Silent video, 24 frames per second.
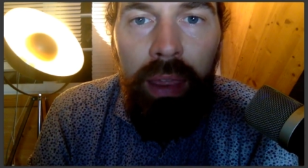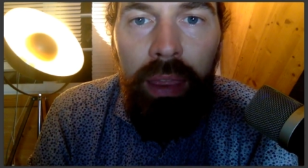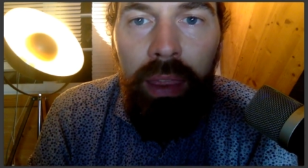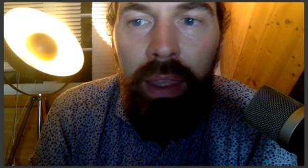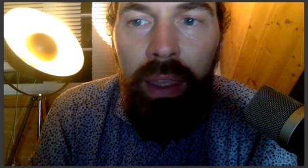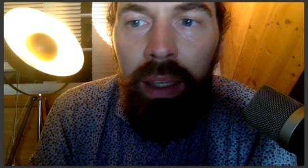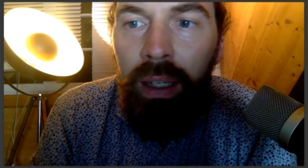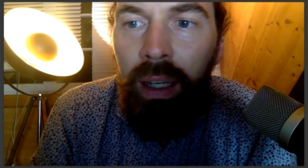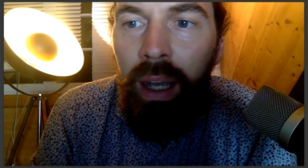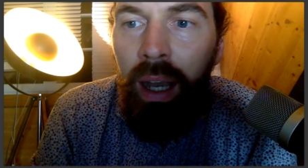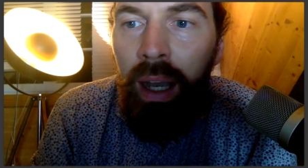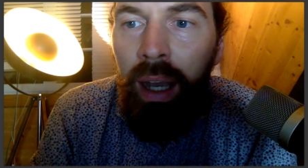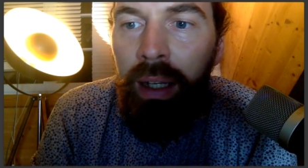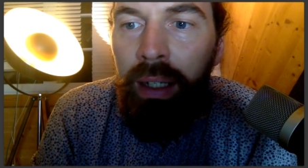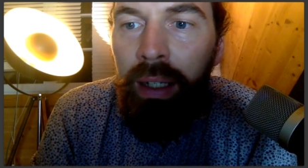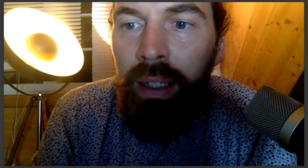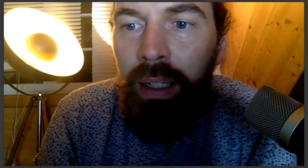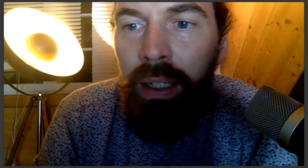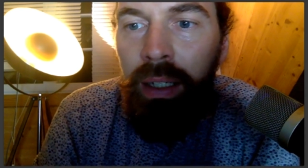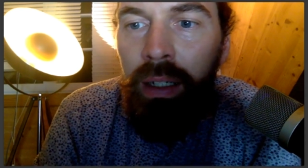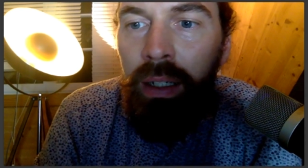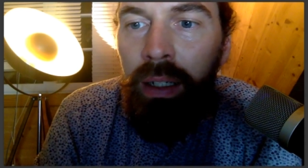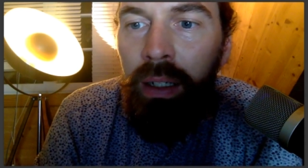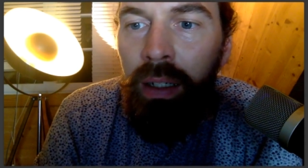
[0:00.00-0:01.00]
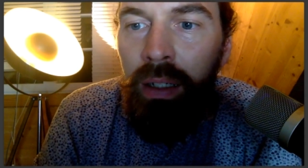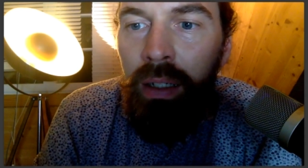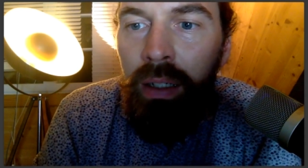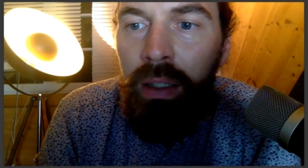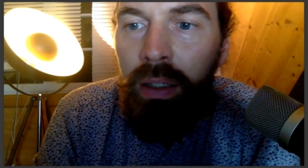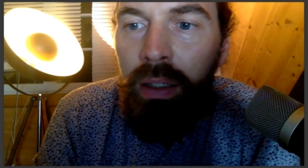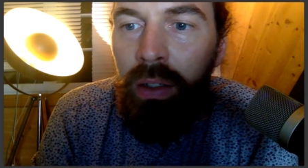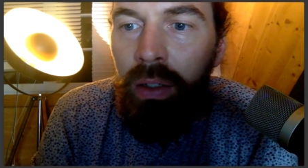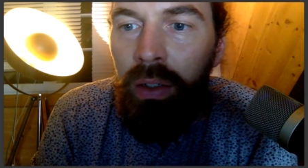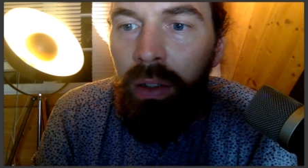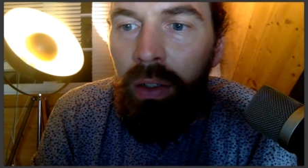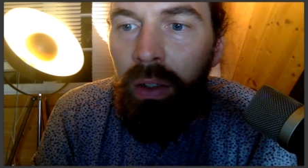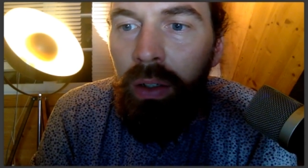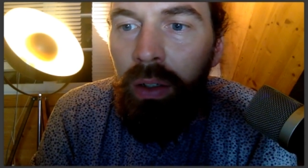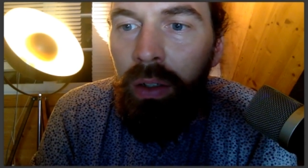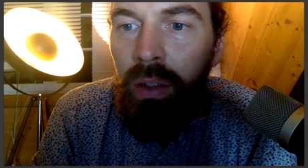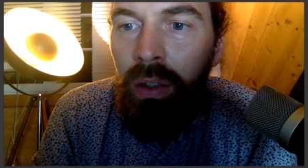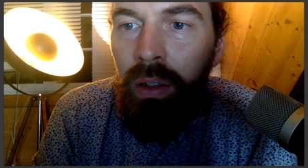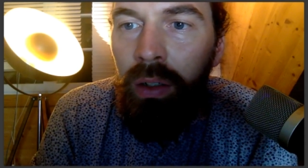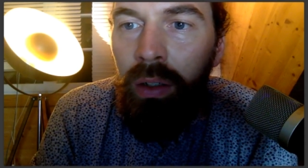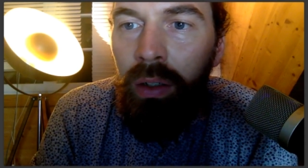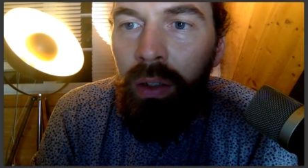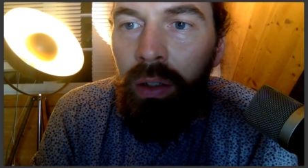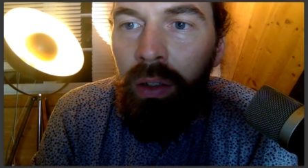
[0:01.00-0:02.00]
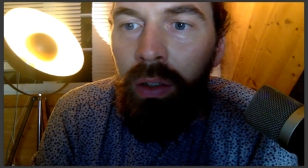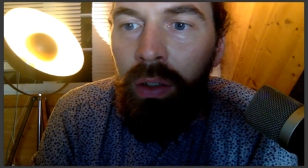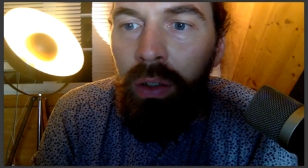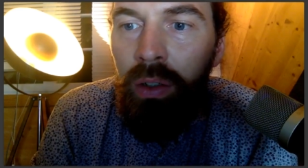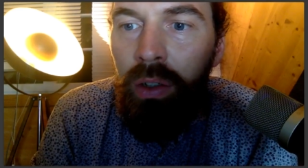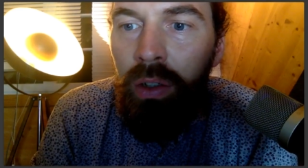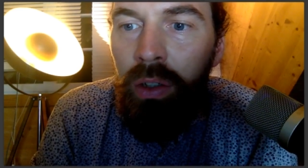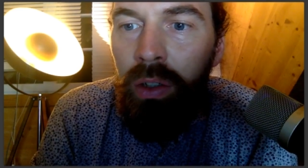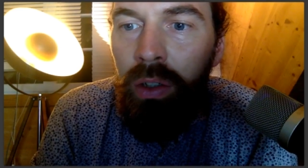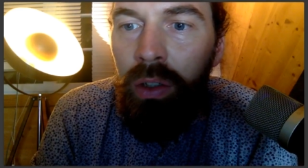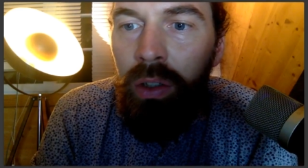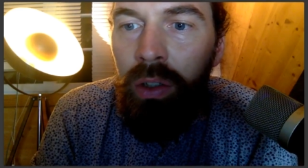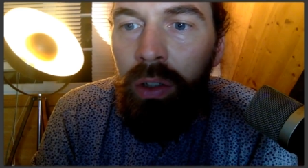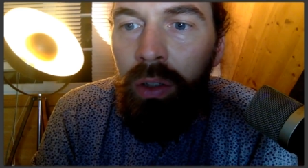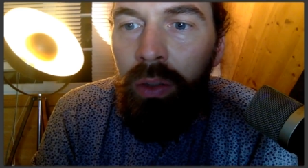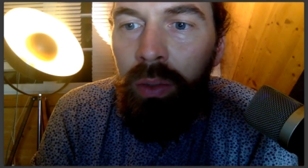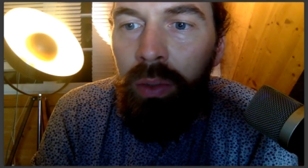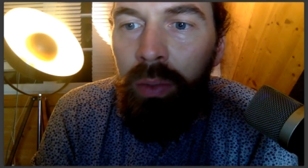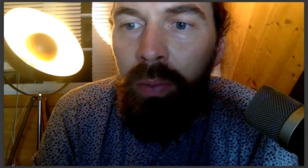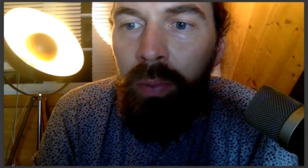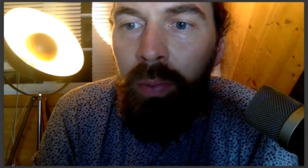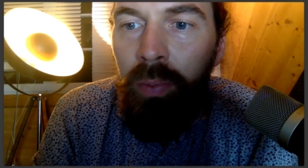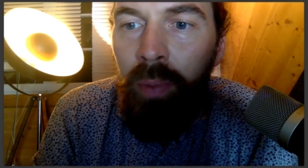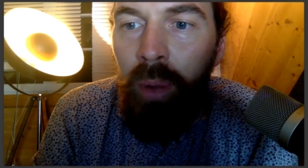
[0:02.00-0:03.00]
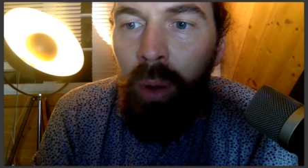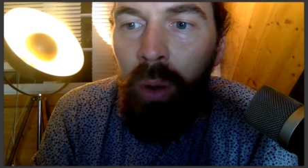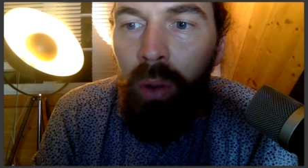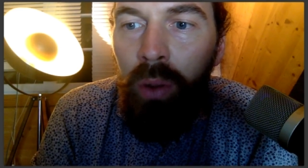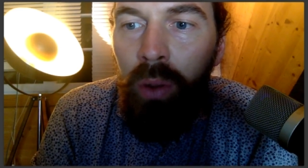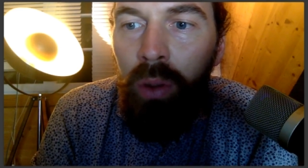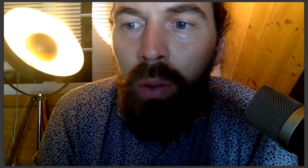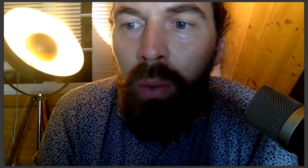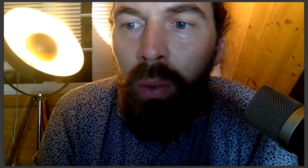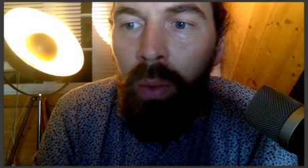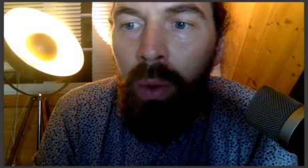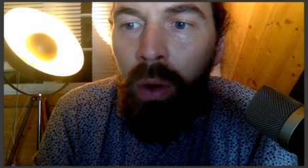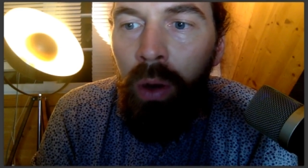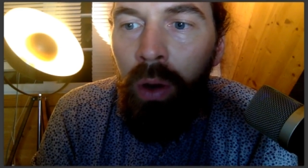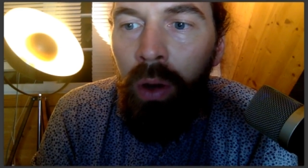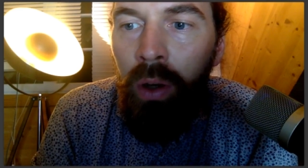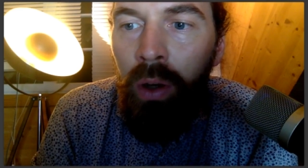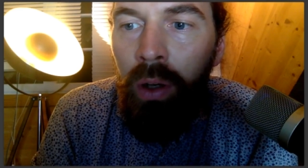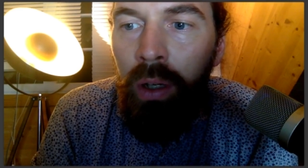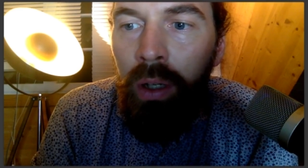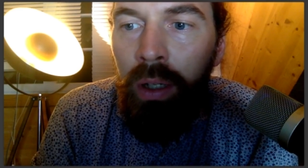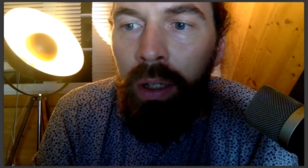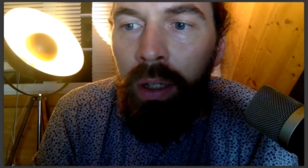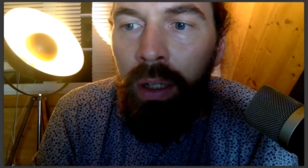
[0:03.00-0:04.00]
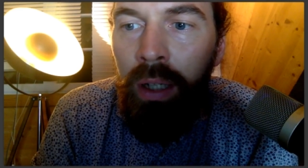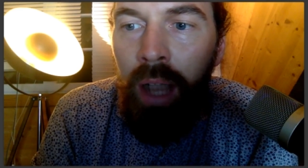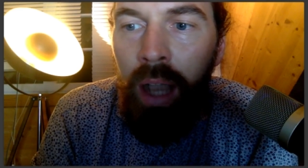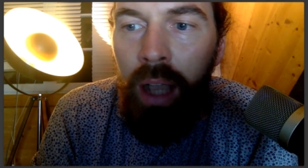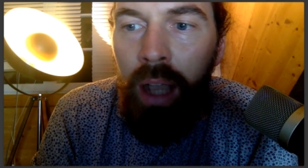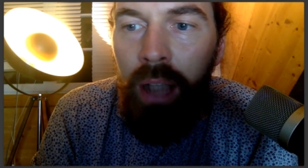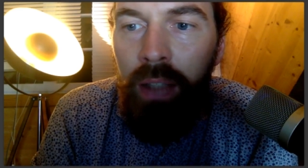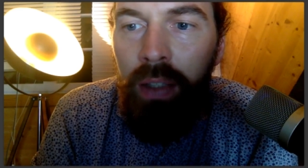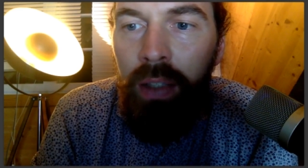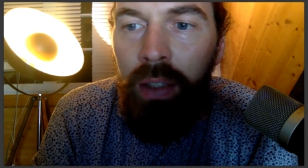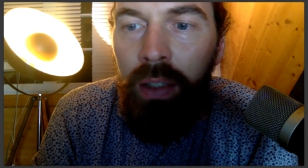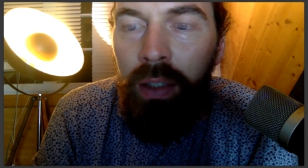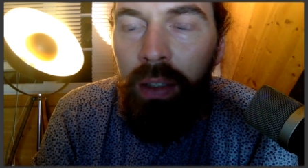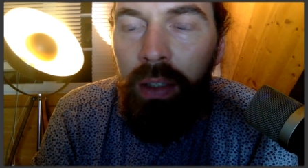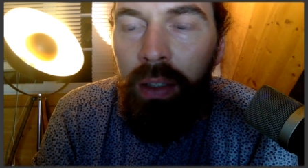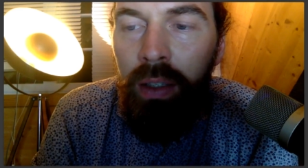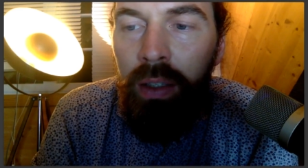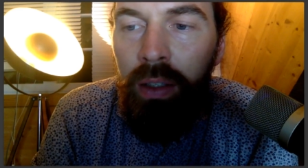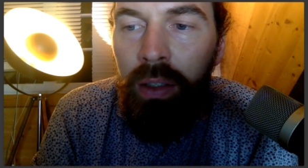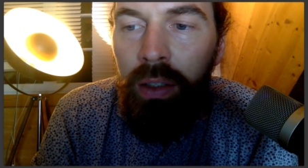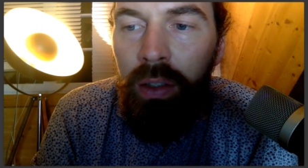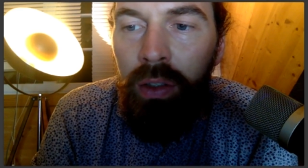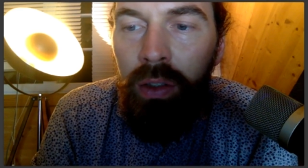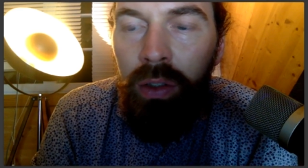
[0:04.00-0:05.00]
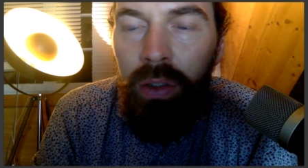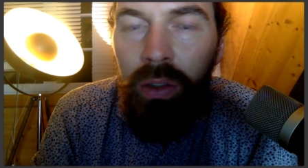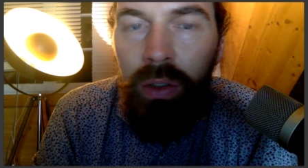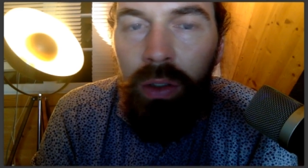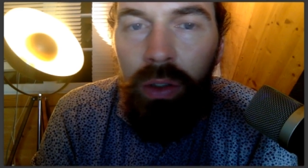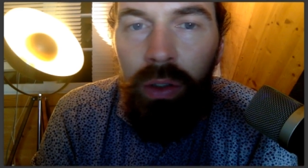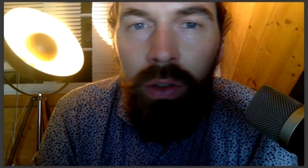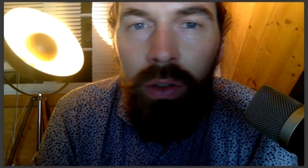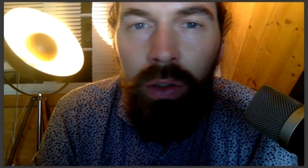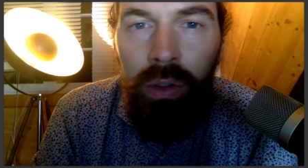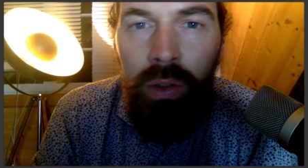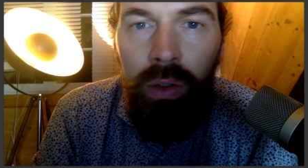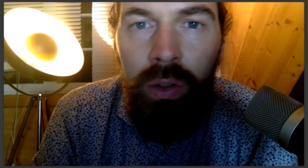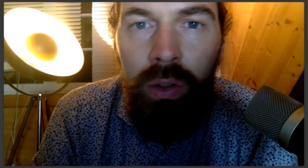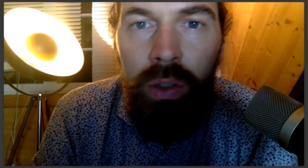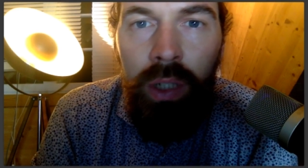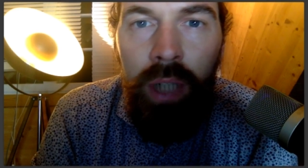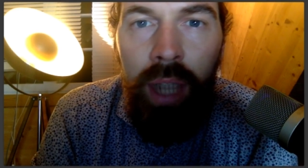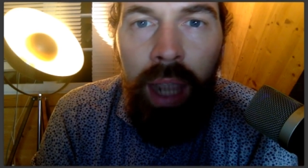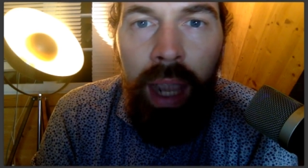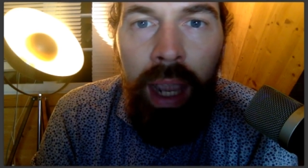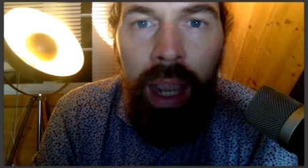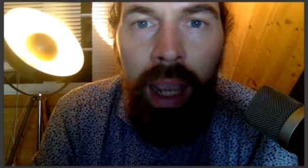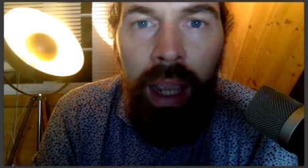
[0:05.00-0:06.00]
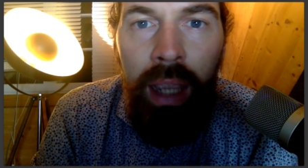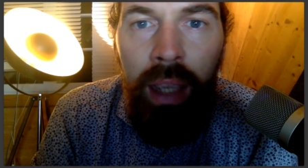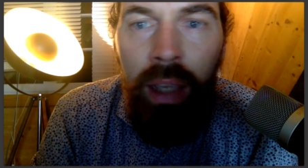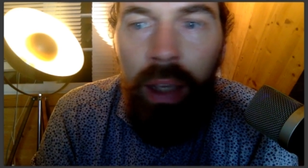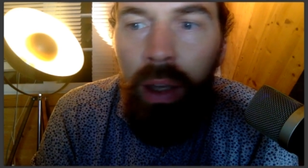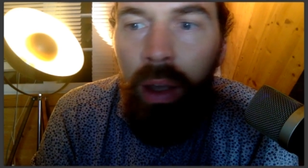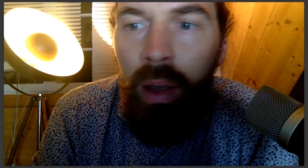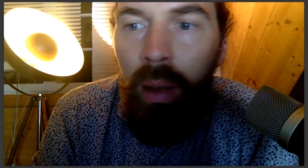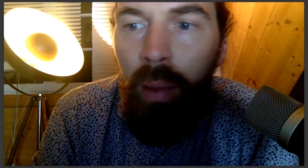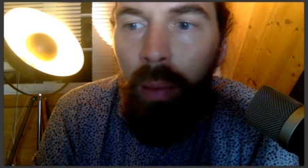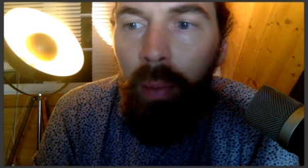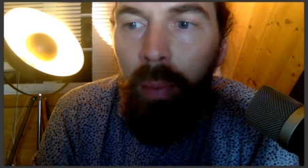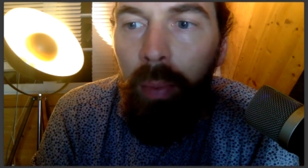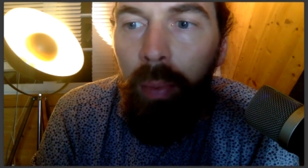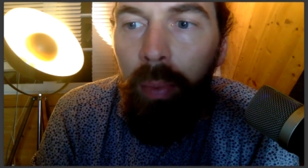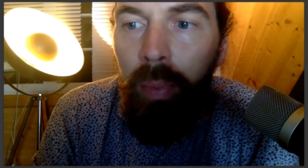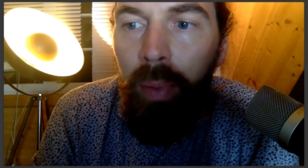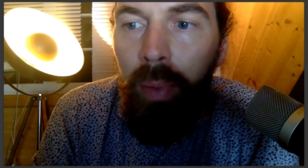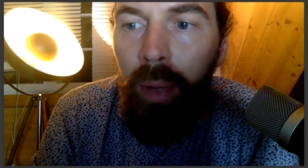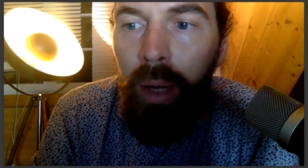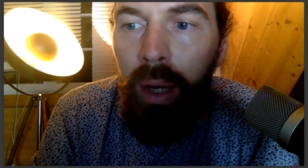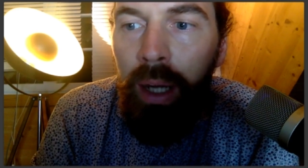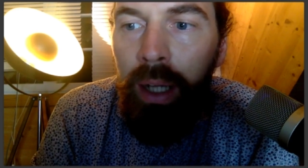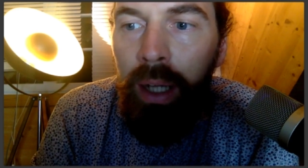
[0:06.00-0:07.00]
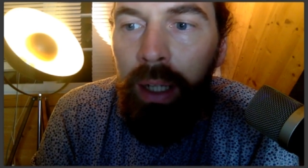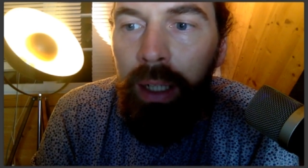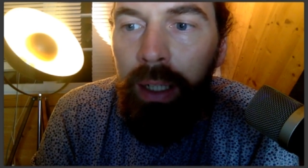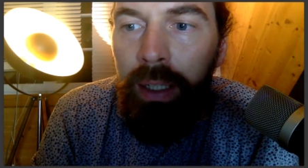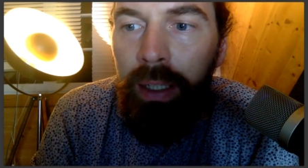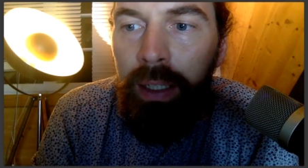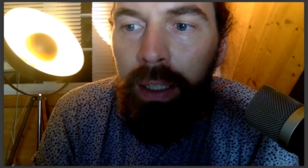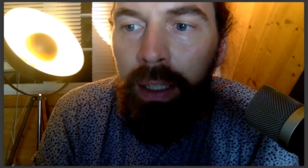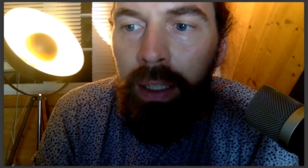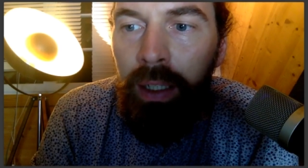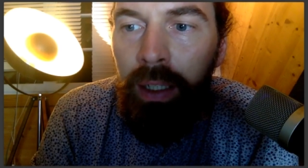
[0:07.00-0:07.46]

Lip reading: think I didn't spoke the word narcissist today, but